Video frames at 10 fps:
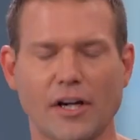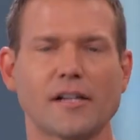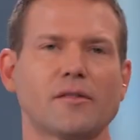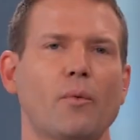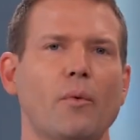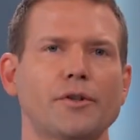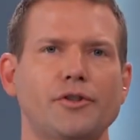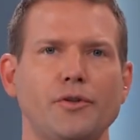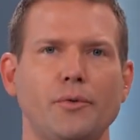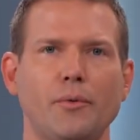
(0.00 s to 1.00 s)
Jocelyn, we
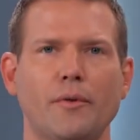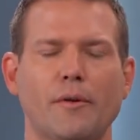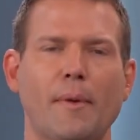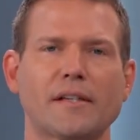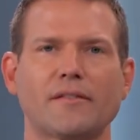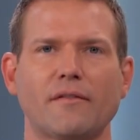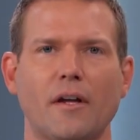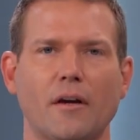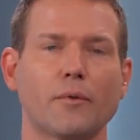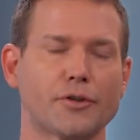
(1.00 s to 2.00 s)
wish you the best of
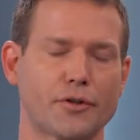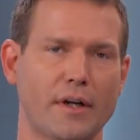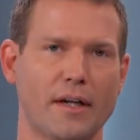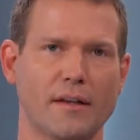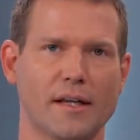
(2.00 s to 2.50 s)
luck with treating